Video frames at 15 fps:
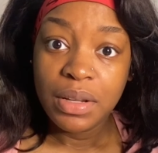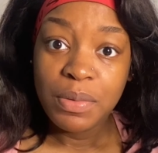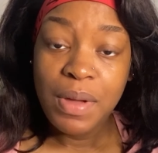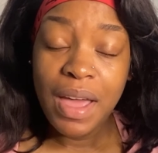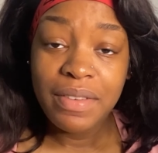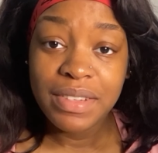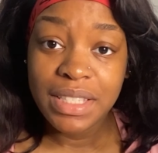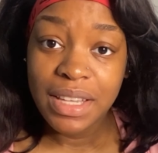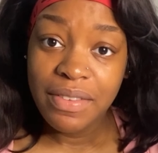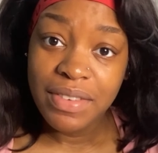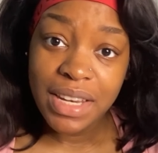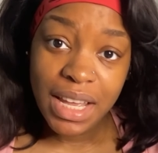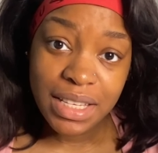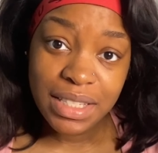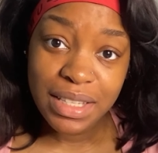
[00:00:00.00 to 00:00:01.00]
We have 7
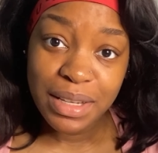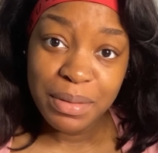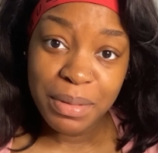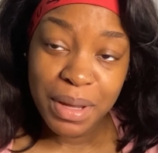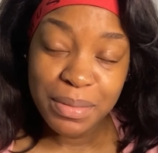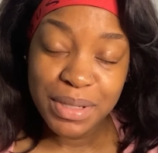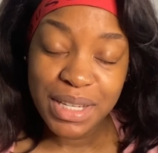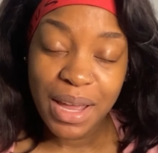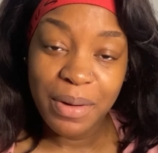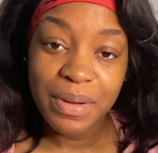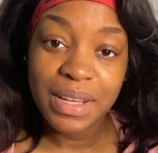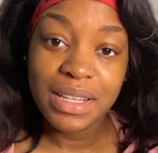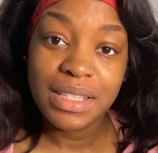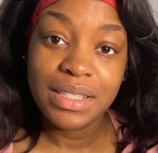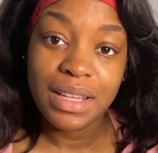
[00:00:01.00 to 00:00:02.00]
days until the baby shower.
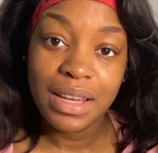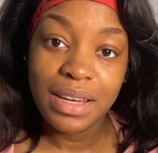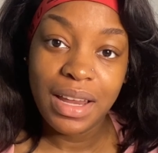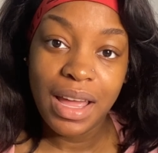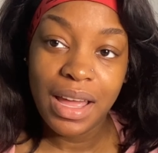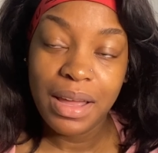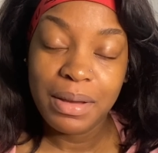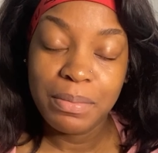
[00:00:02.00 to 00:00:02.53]
It's Sunday.